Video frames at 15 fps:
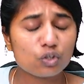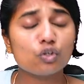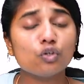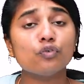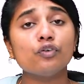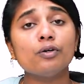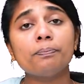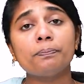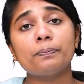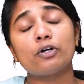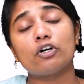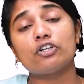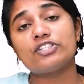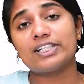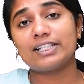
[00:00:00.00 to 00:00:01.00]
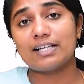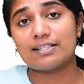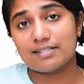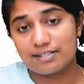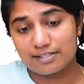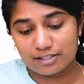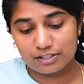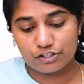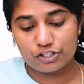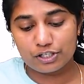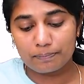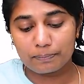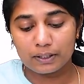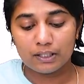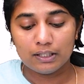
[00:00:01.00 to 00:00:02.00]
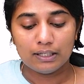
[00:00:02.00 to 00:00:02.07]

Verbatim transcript: go for project assistantship